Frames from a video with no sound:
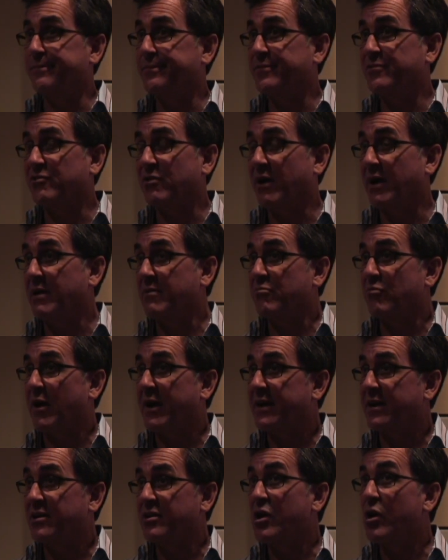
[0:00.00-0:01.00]
So I
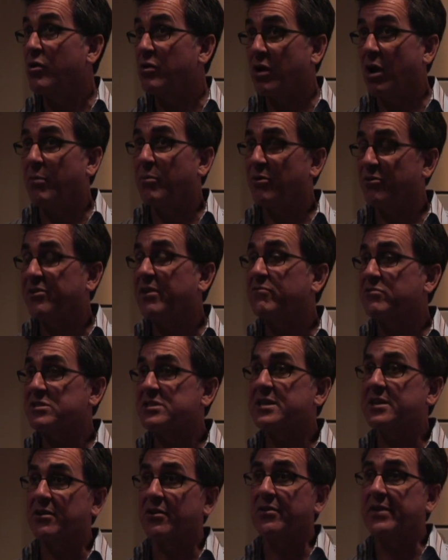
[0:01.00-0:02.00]
write a note almost every
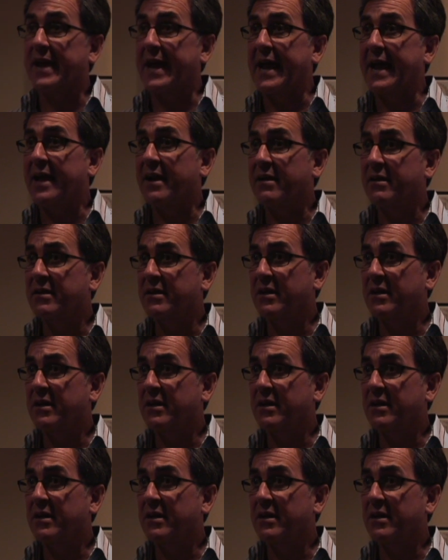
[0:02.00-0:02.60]
single day,